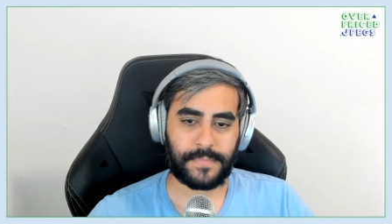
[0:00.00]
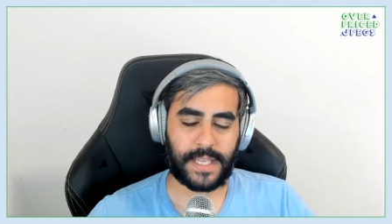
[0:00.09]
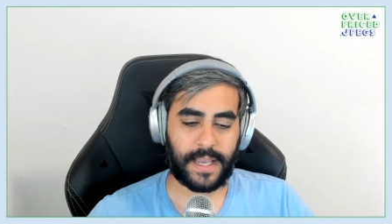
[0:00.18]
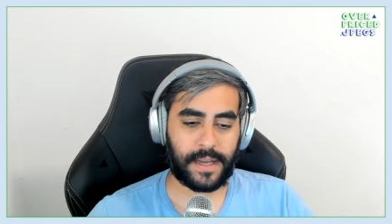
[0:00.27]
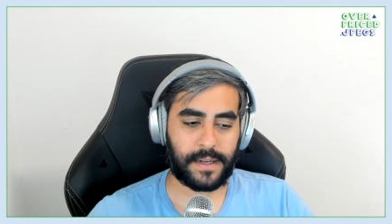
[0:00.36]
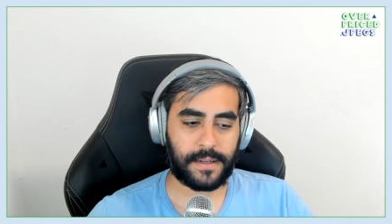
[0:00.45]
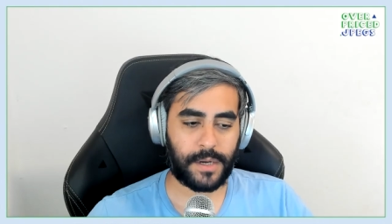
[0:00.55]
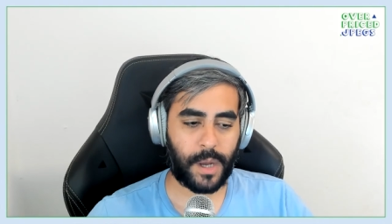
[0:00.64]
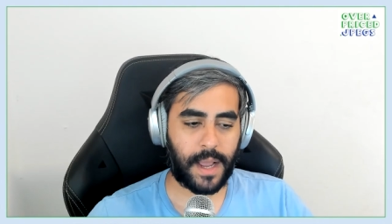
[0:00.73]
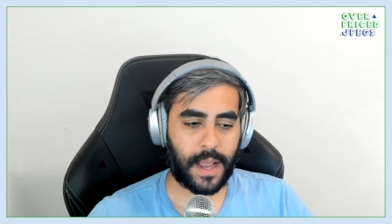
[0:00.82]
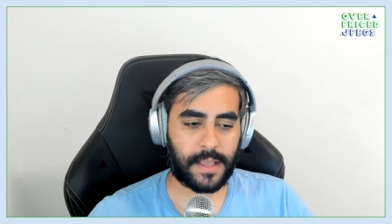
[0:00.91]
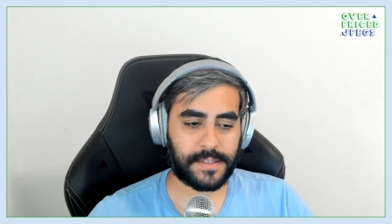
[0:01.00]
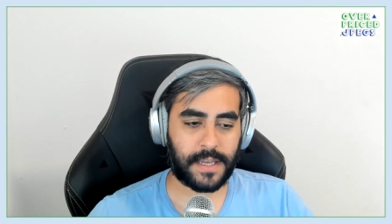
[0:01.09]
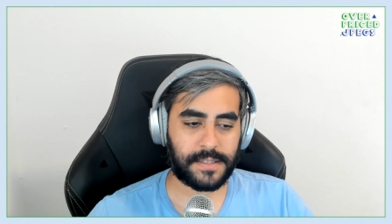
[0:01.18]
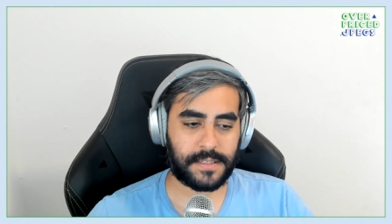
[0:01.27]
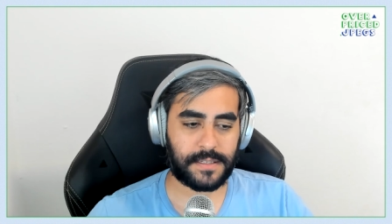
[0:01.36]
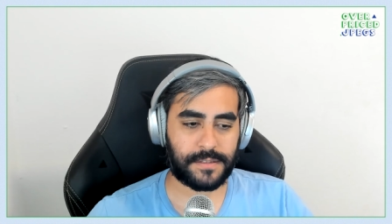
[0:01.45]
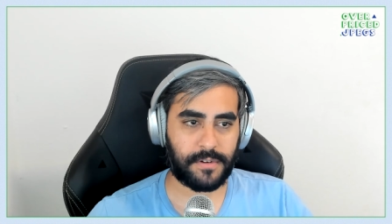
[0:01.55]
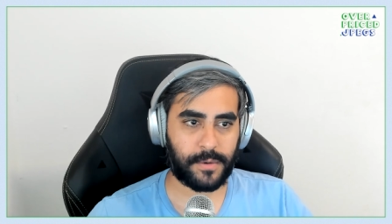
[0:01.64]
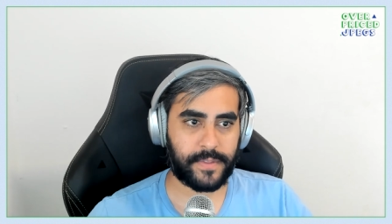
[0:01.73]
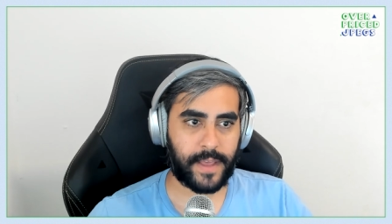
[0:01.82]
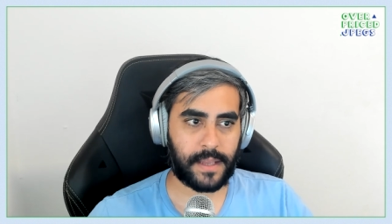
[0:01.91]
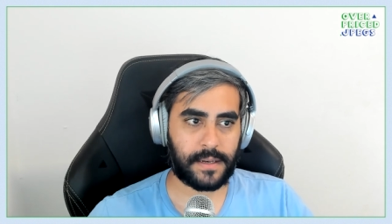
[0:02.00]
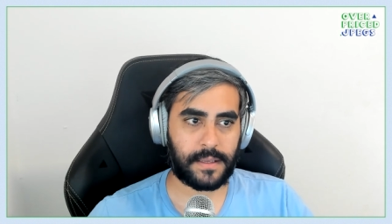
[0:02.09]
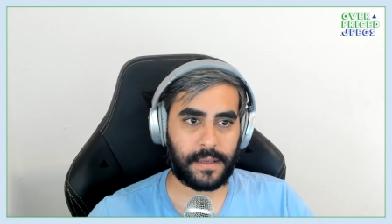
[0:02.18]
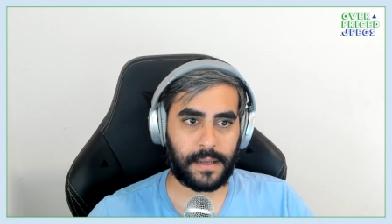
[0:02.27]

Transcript: Yeah, no, it's hard to disagree with that.